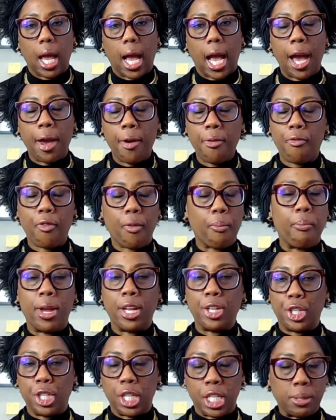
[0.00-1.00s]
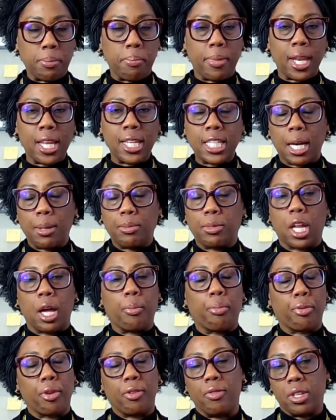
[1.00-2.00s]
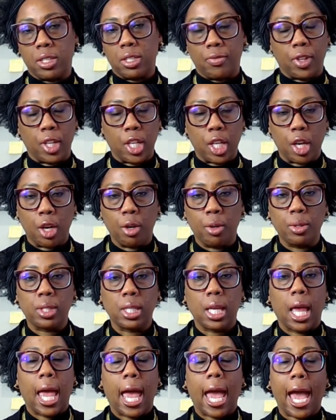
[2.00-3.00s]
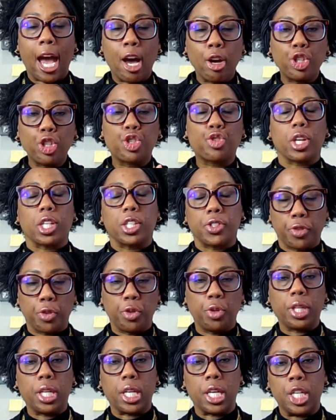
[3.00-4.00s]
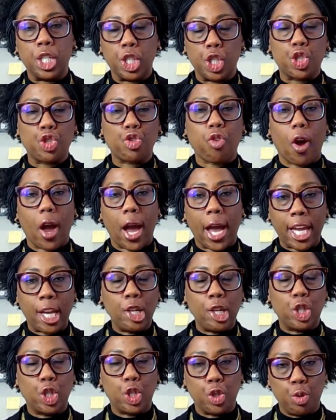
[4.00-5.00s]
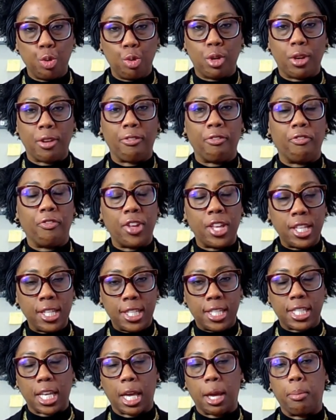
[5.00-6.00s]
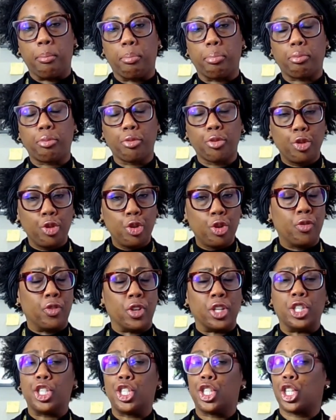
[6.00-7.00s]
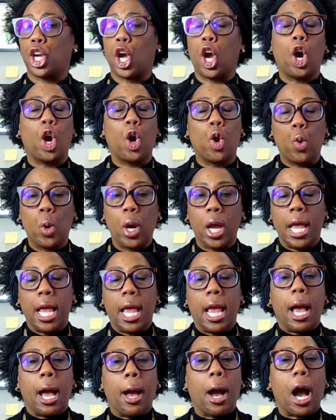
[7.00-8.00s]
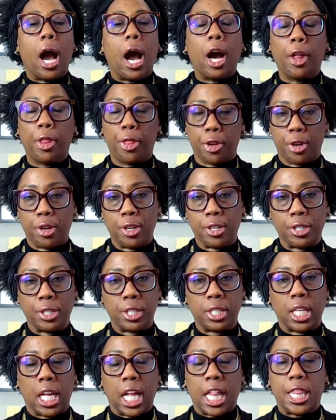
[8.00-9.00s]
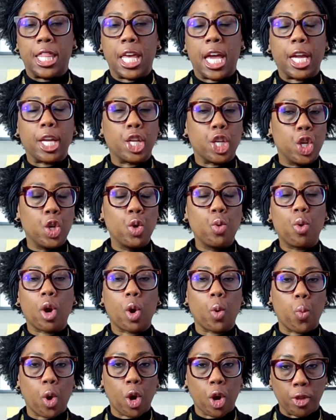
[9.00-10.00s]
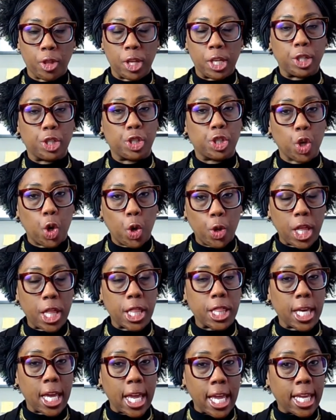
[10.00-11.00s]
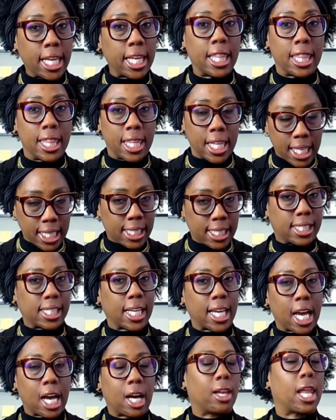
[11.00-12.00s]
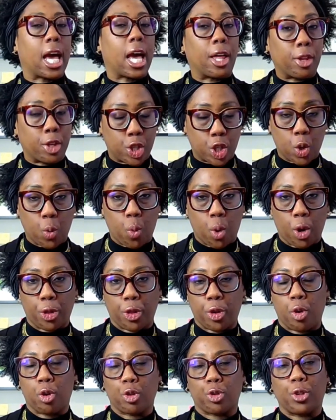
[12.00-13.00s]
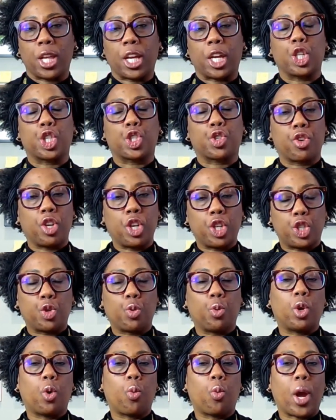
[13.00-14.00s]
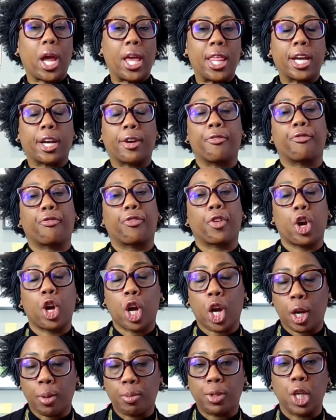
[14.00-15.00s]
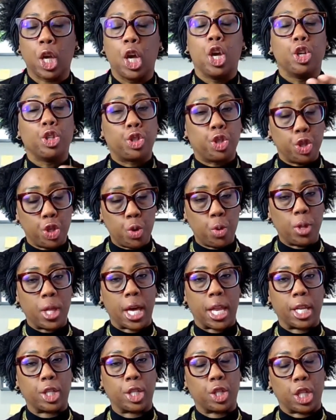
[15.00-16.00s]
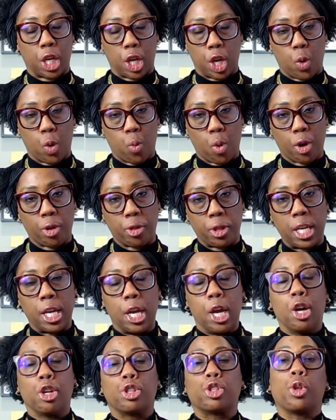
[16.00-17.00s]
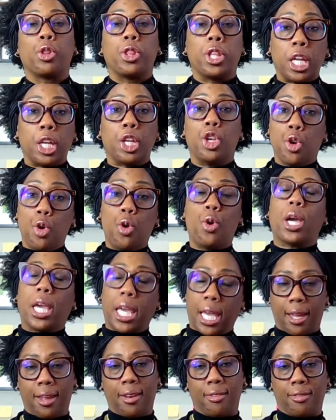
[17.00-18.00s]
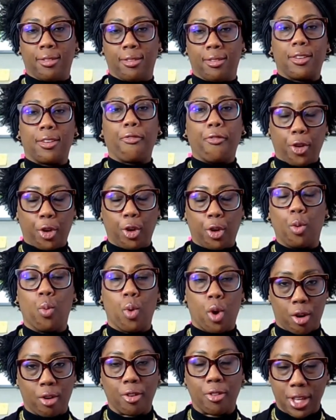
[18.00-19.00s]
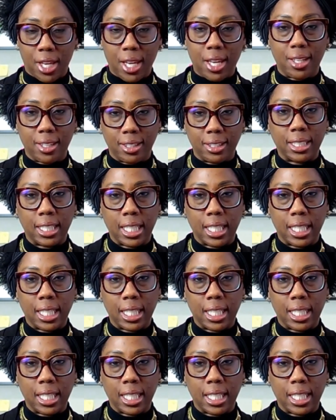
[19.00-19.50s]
I've mentioned this many times in previous videos. How stressful it is trying to convince and prove and show others that you are worthy so that they can then say out loud that you're worthy, or so they can treat you in a way that confirms to you that you're worthy, so then you can feel worthy.